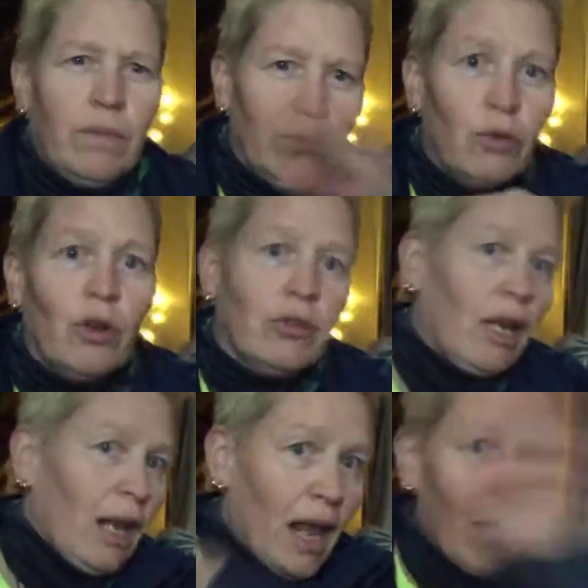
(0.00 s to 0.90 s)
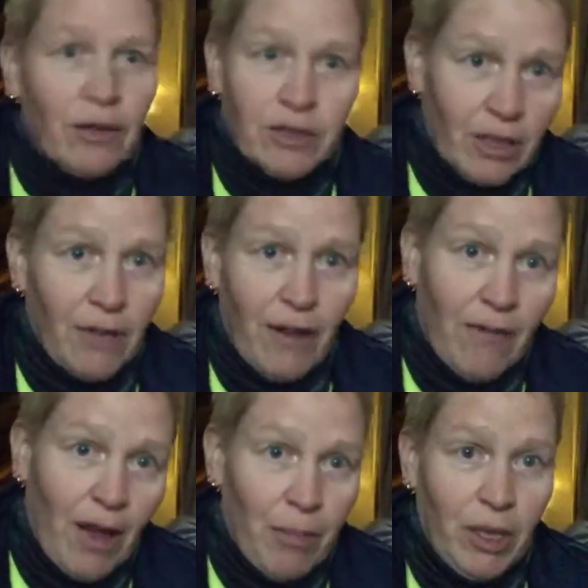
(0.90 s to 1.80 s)
A lot of stuff
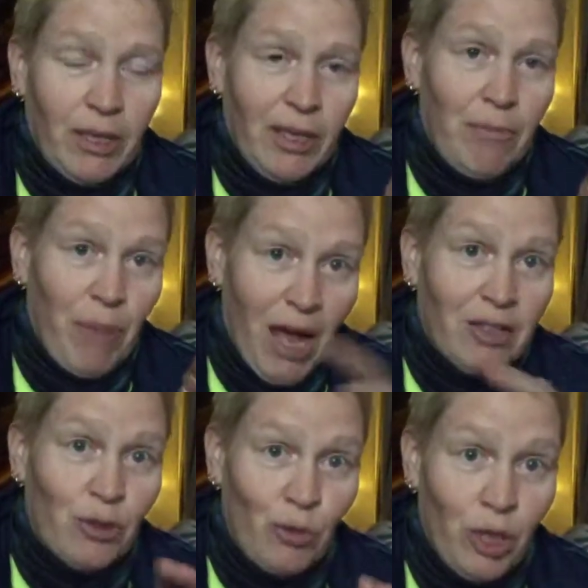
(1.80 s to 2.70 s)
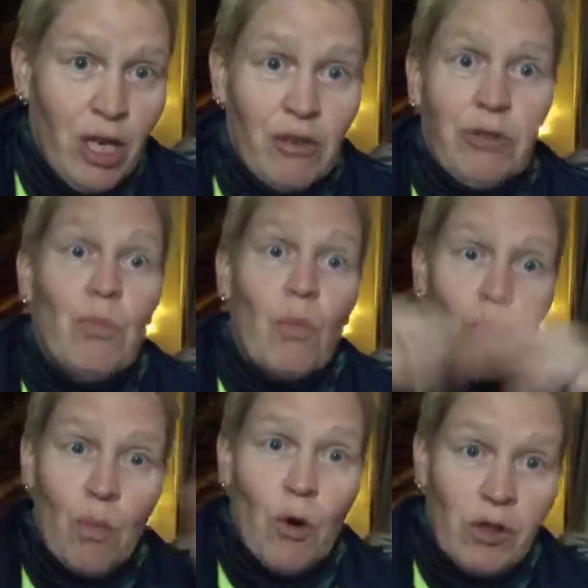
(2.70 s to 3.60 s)
have happened in past 2 years.
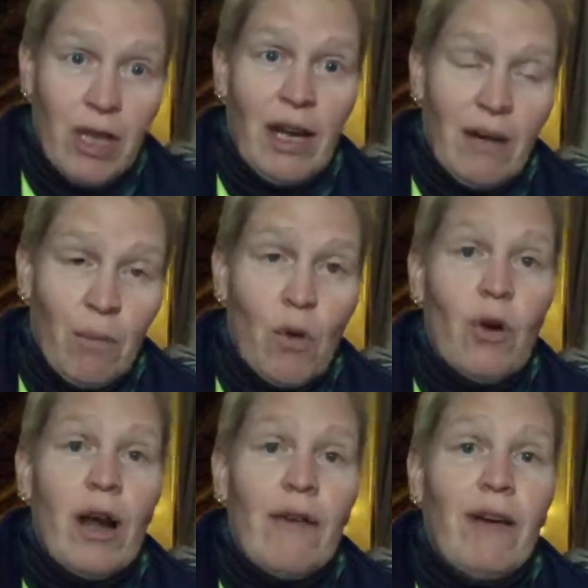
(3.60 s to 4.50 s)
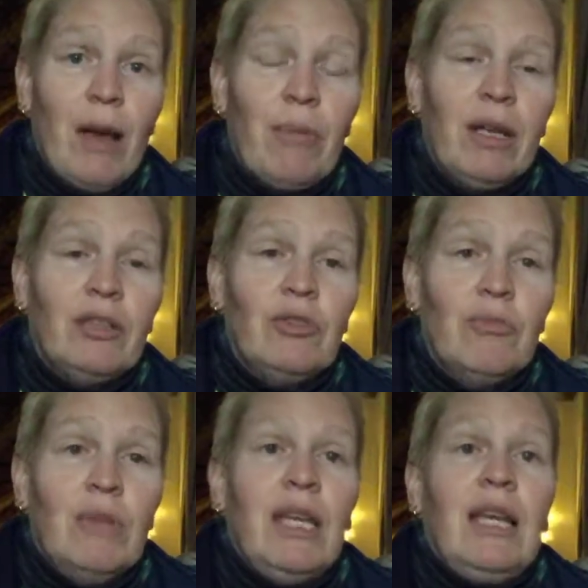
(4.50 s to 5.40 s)
More have happened to
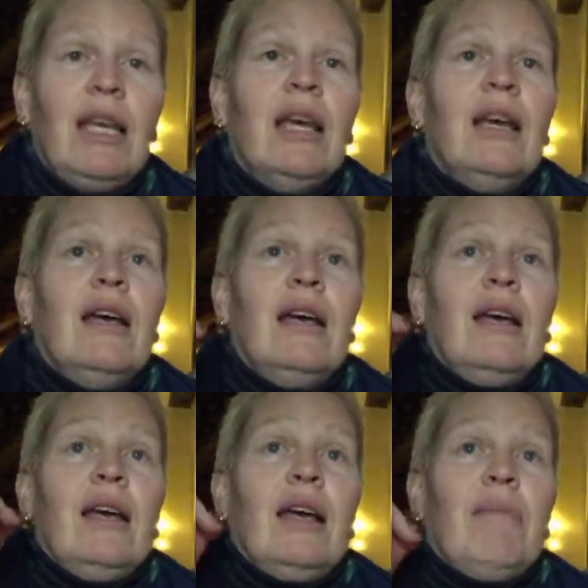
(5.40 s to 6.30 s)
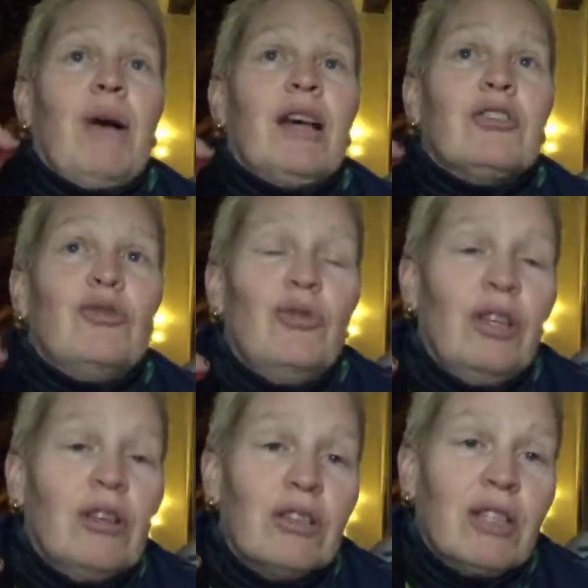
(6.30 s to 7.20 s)
me in past 2
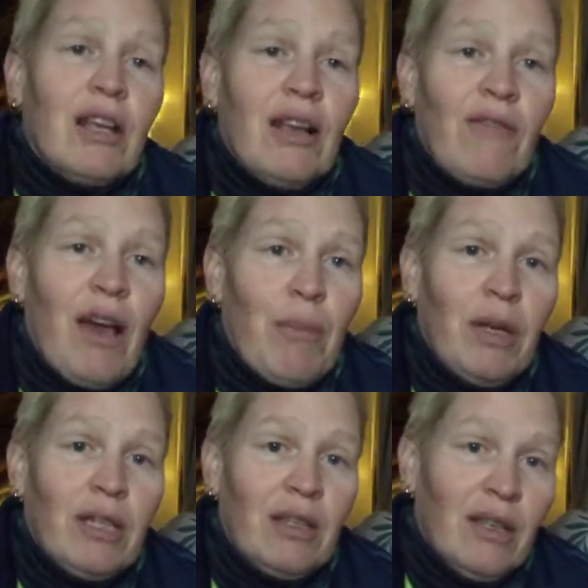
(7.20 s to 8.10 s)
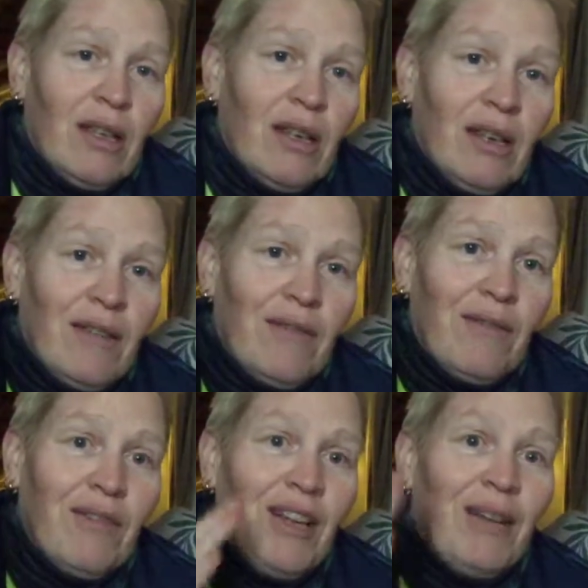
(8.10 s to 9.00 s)
years than have happened
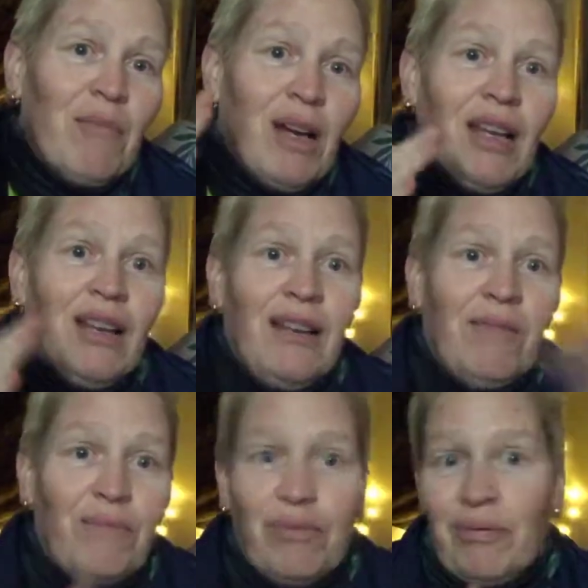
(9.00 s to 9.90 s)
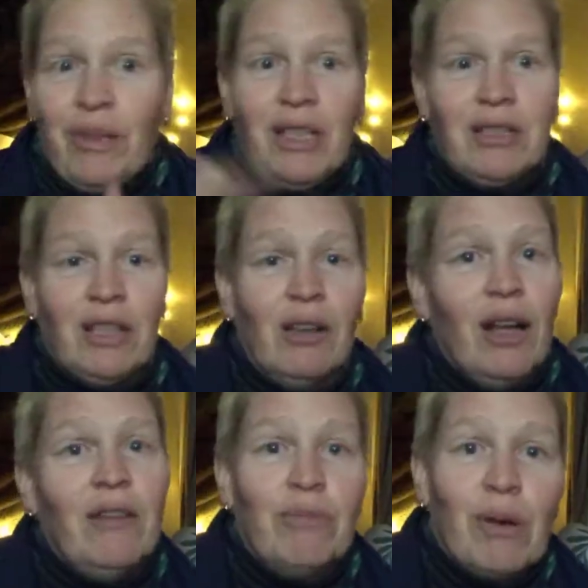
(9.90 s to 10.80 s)
in my entire
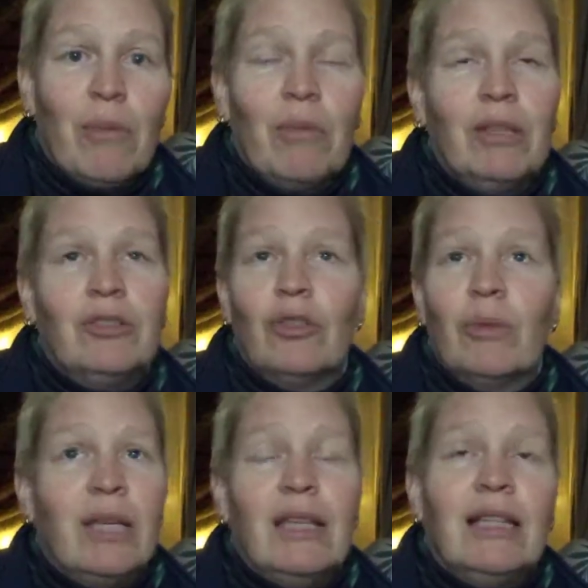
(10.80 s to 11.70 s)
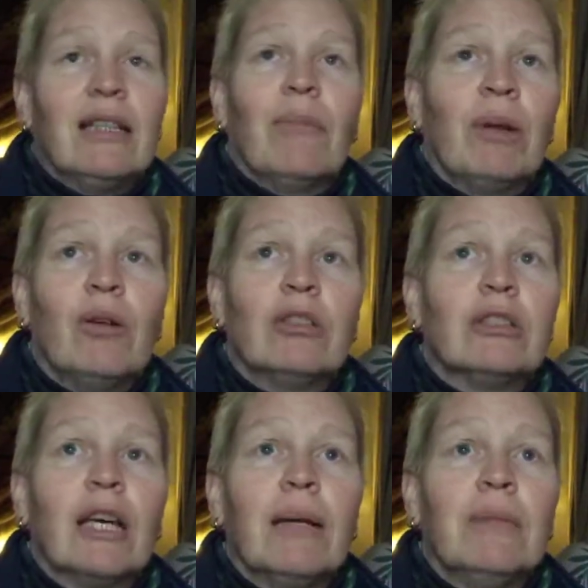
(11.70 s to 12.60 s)
life. Probably so many things happen all the
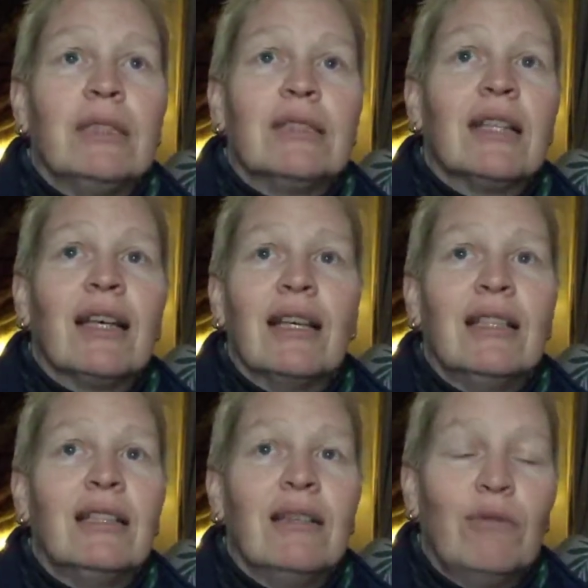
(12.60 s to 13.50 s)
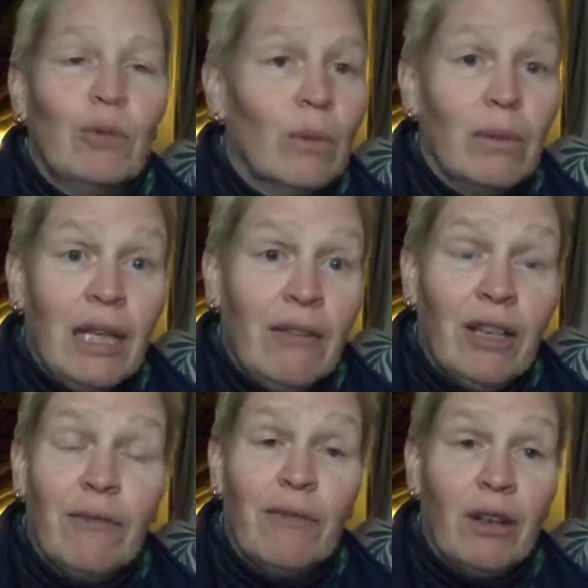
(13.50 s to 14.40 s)
time. We're
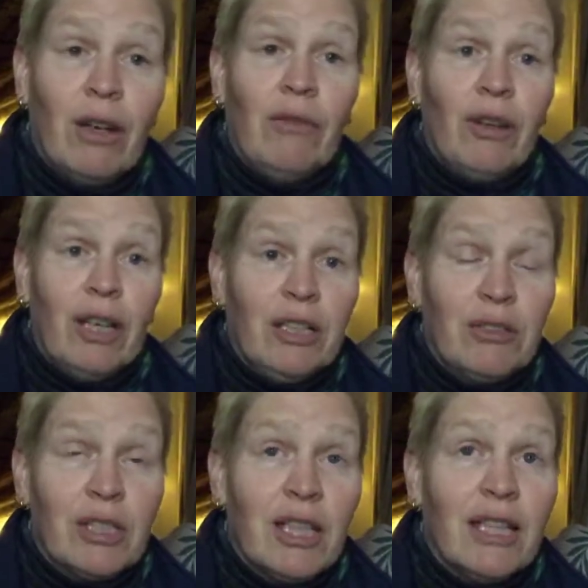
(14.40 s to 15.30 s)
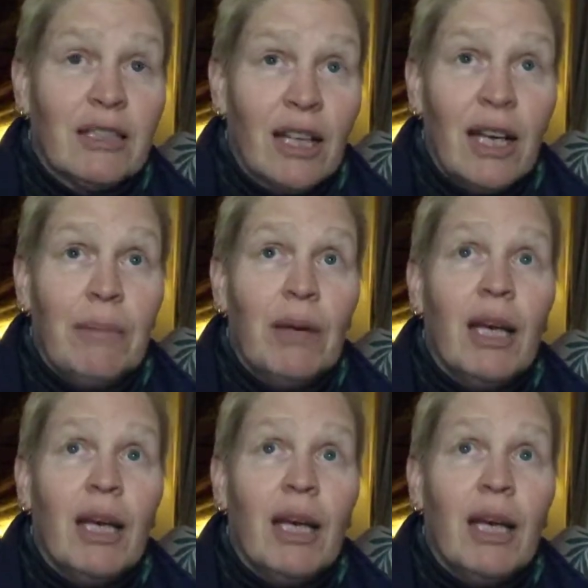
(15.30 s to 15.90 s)
living very, very interesting time.